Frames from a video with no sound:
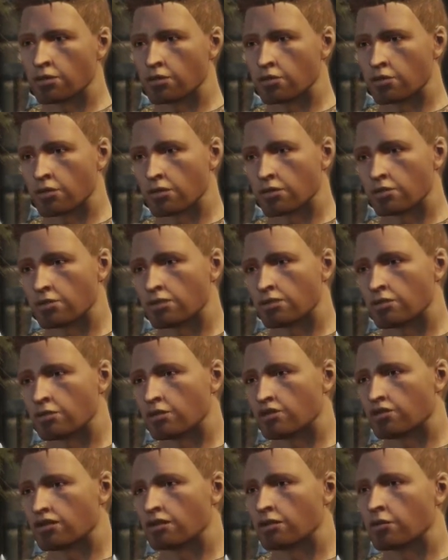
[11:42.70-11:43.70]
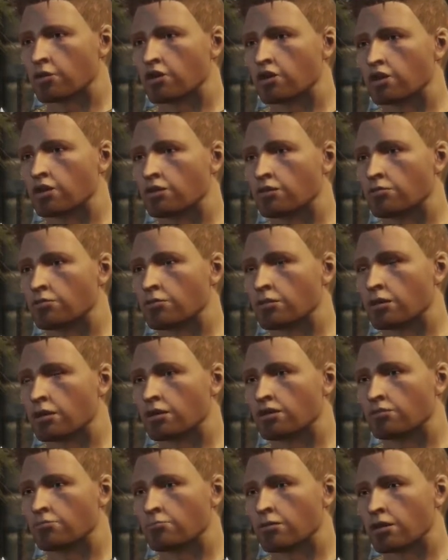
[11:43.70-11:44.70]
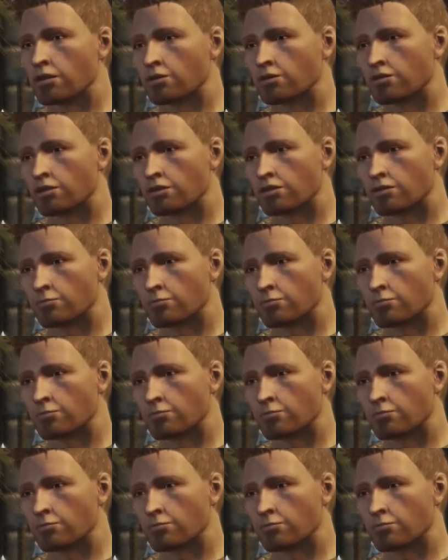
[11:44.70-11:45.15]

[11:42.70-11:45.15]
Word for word: first! You asked in general. I'm asking